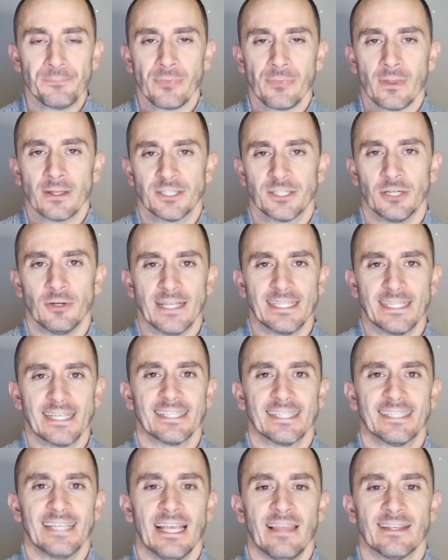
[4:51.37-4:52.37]
So as you can
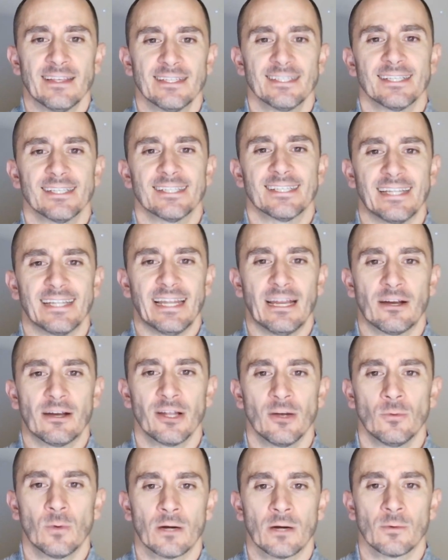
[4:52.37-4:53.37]
see, this is a scenario
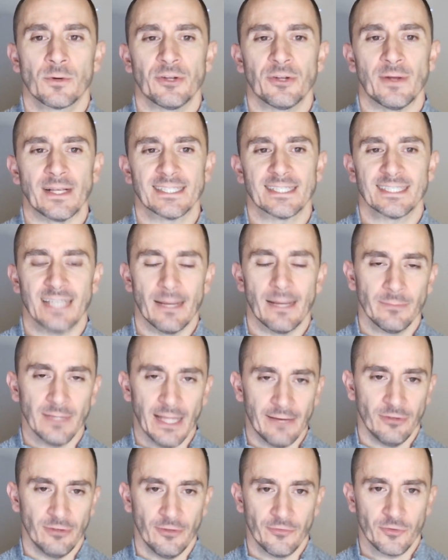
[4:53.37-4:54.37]
where we're doing some
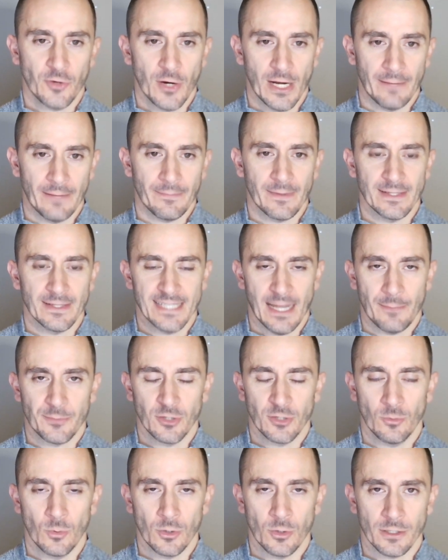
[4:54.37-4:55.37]
level of creative
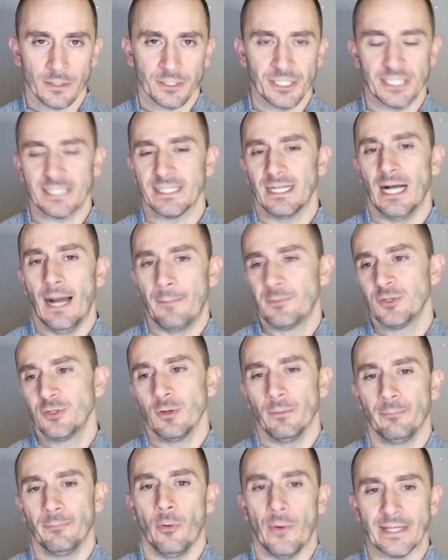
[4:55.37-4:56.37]
conceptual work just up to a
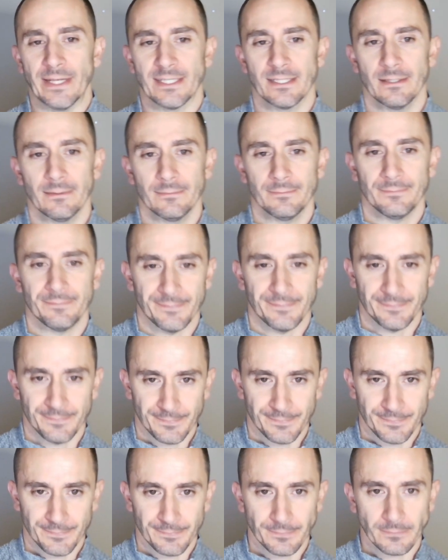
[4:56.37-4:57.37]
point.
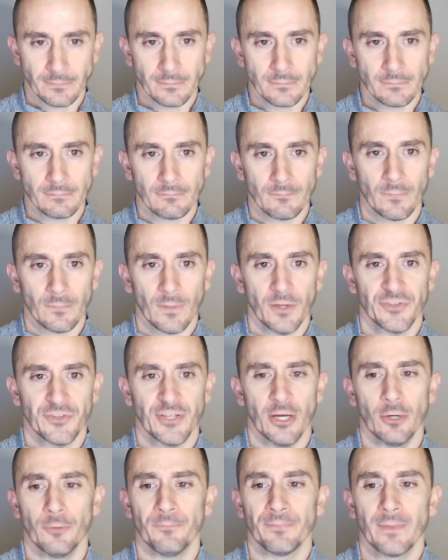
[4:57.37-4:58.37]

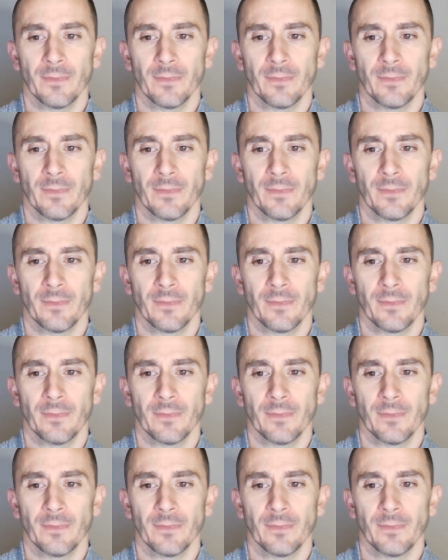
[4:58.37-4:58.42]
So